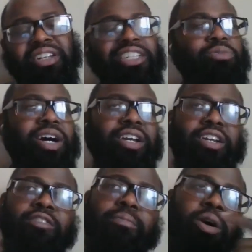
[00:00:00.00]
and that's what i
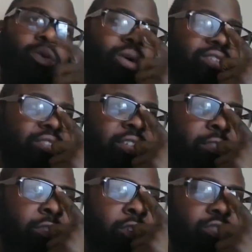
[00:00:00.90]
love about wesley
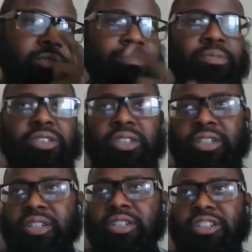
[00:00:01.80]
the virgin.
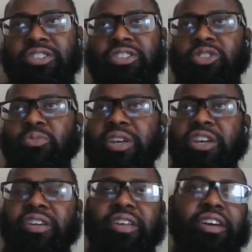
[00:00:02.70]
you know
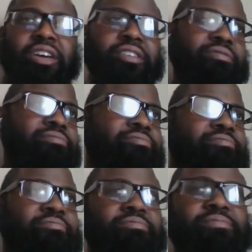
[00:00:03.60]
millionaire
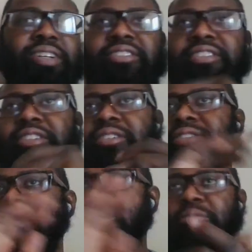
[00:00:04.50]
wesley the
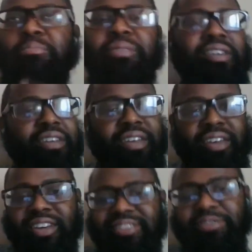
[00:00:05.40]

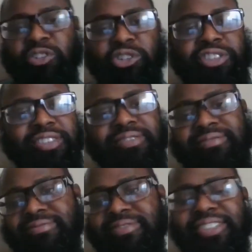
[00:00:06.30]
billionaire virgin
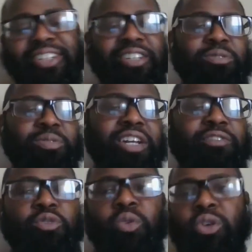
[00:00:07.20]

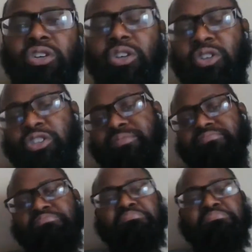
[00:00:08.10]
whatever you want to call him